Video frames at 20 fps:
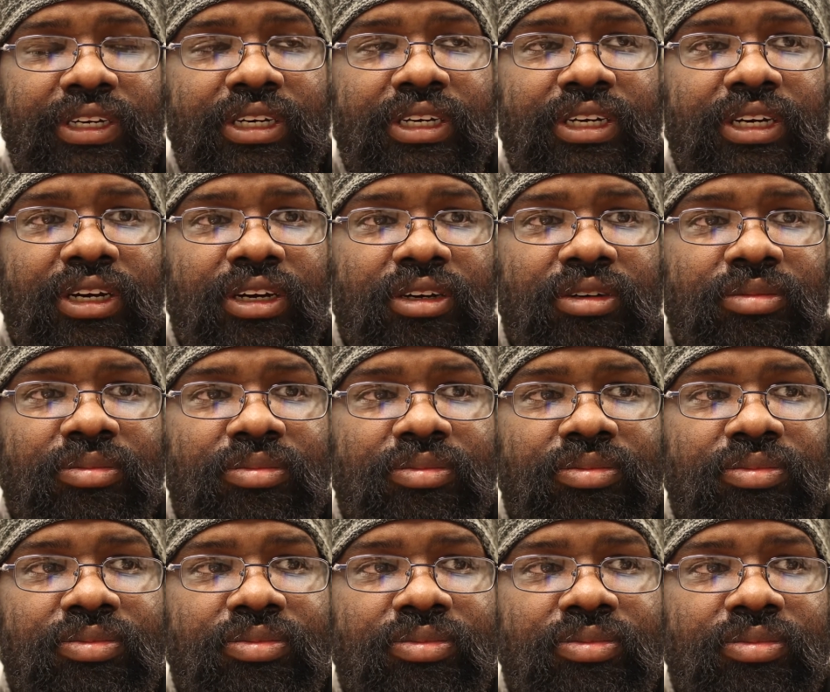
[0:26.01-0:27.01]

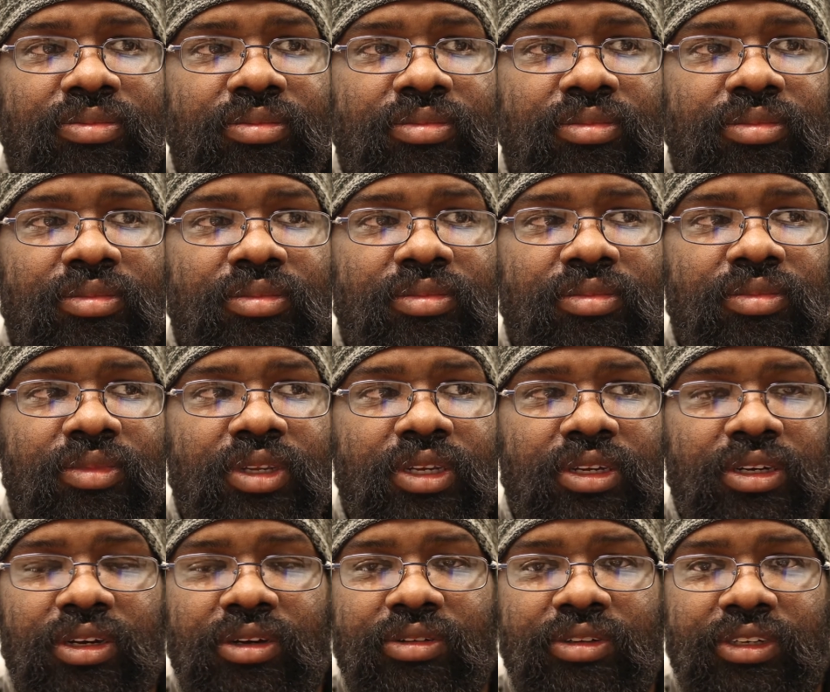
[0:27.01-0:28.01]
Um,
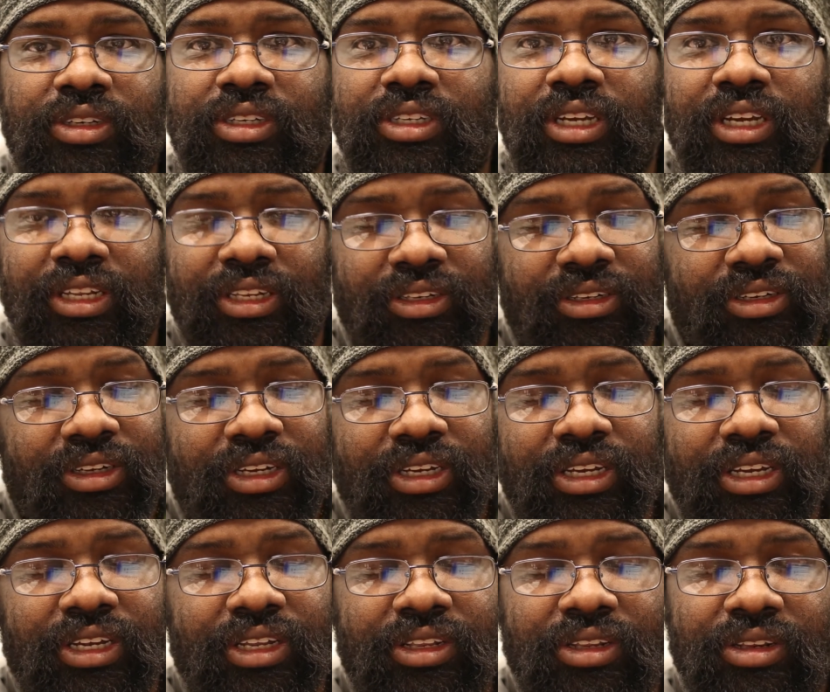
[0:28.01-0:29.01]
just in
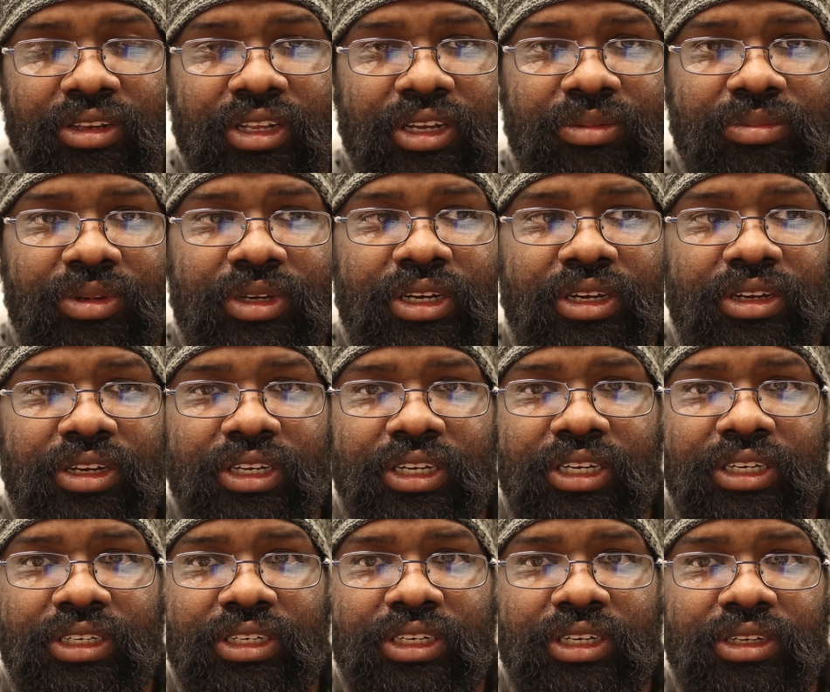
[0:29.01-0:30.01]
them killing
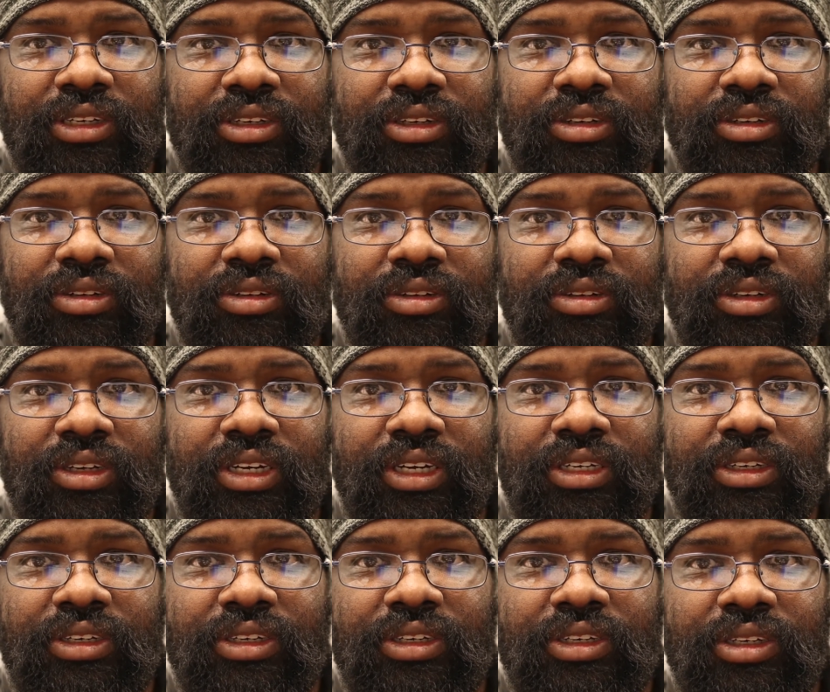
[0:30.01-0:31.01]
each other
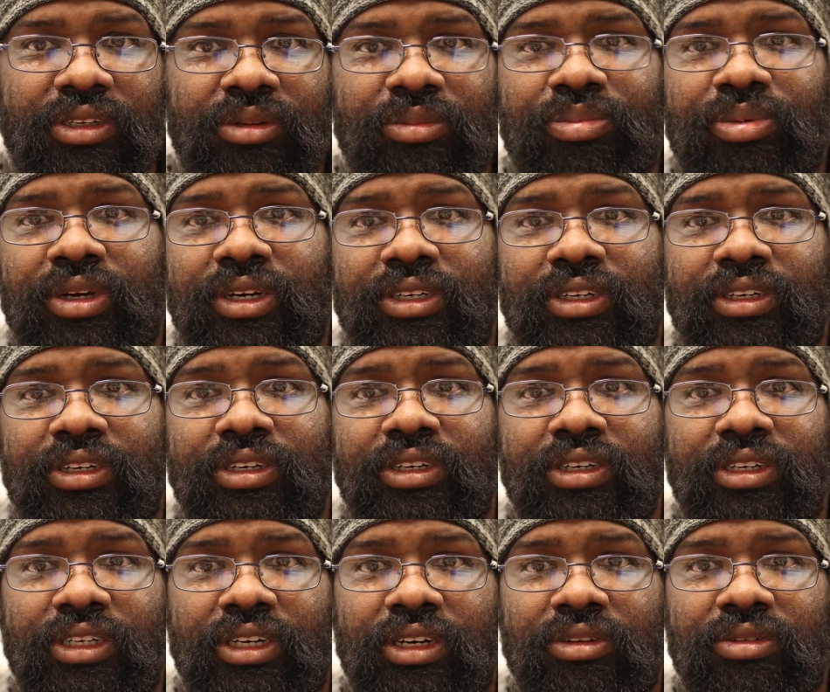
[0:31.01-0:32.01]
and just the oppression
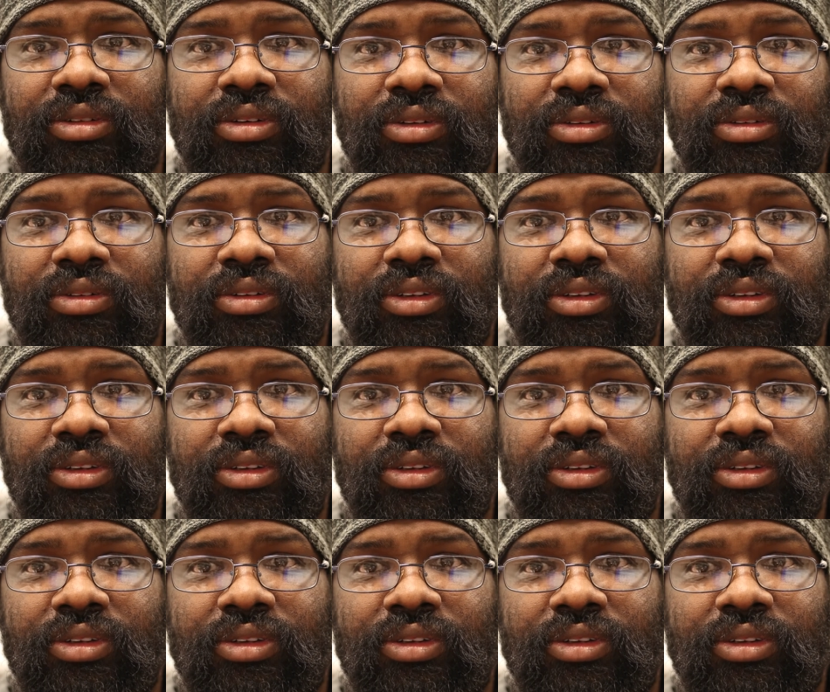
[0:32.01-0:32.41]
in general.